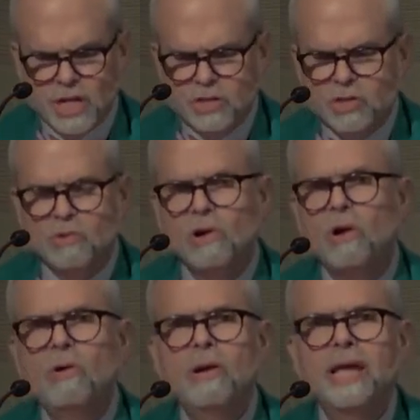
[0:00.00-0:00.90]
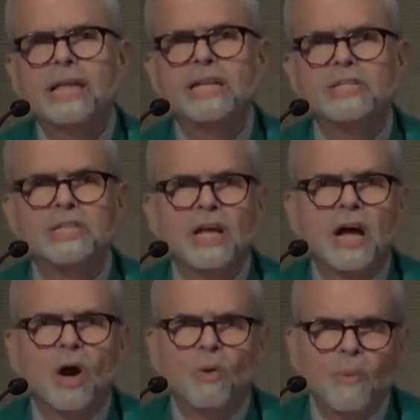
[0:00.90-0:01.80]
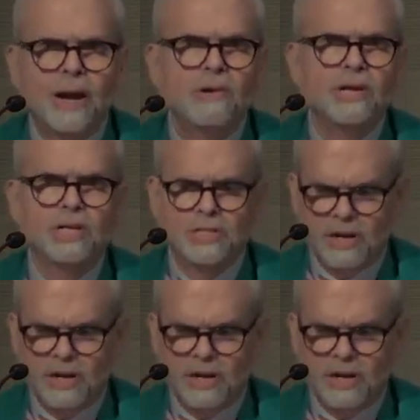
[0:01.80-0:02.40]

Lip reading: to grow in its awareness